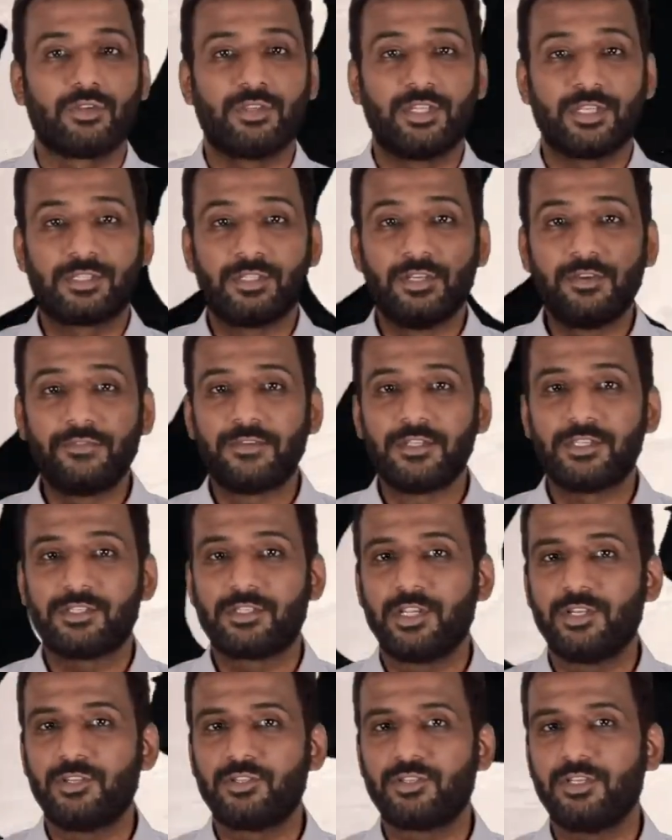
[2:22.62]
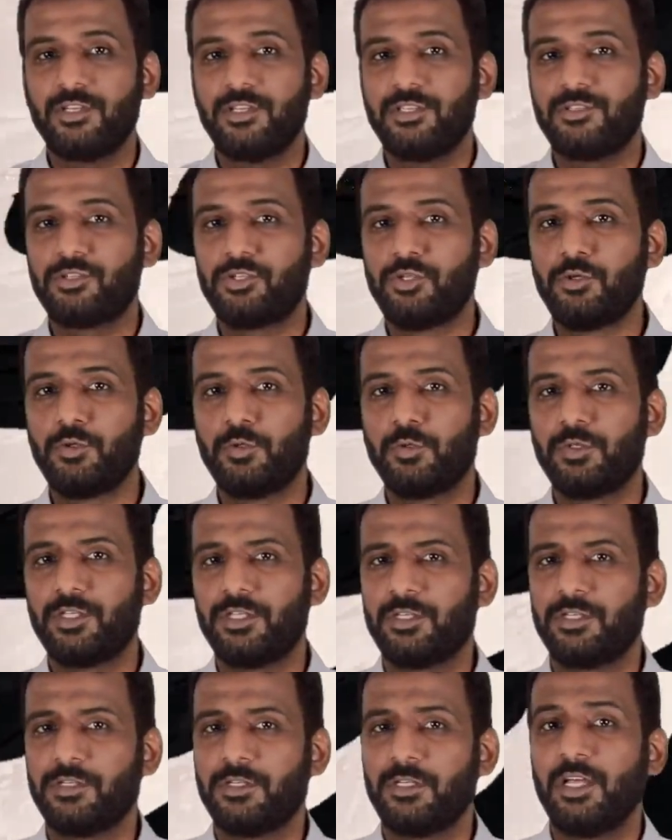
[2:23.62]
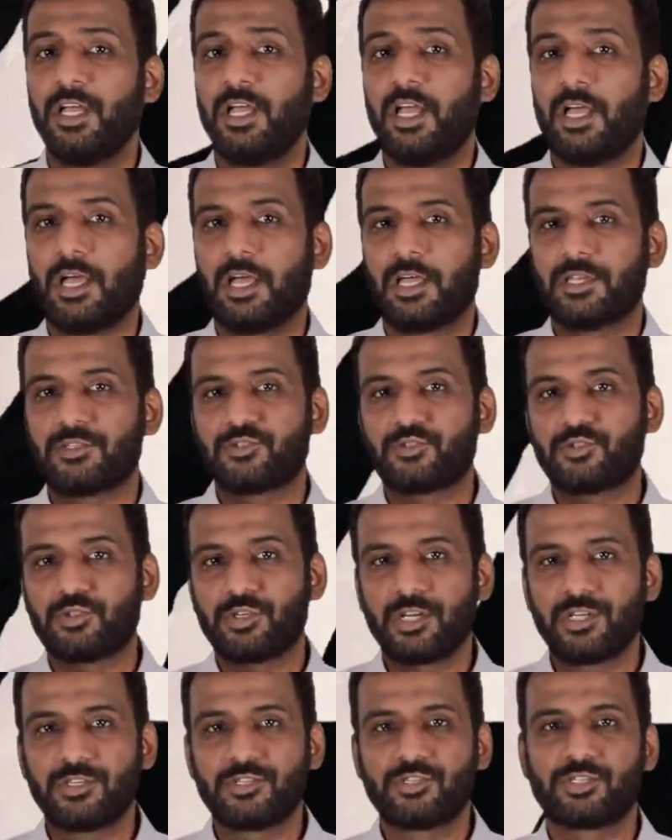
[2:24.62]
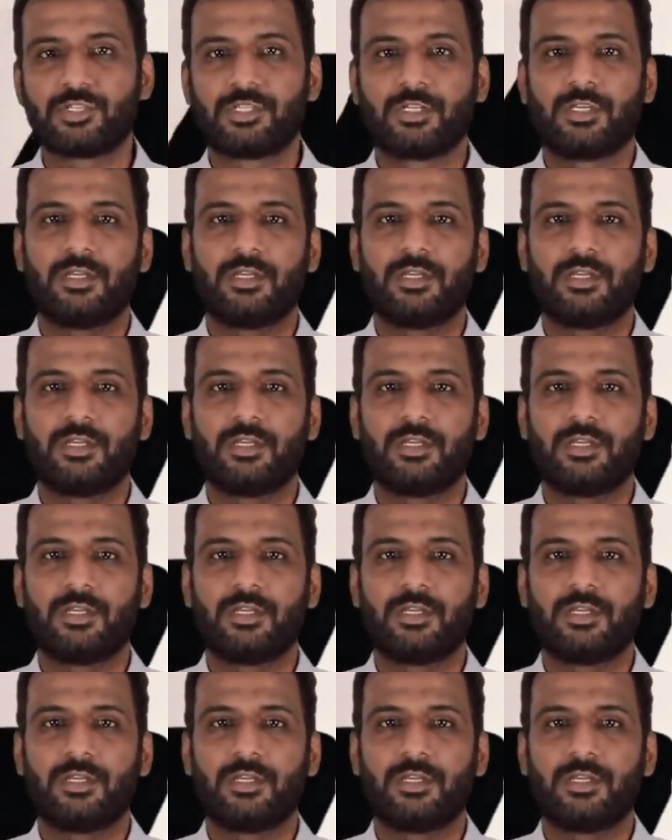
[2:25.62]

the surface tension is due to the stretched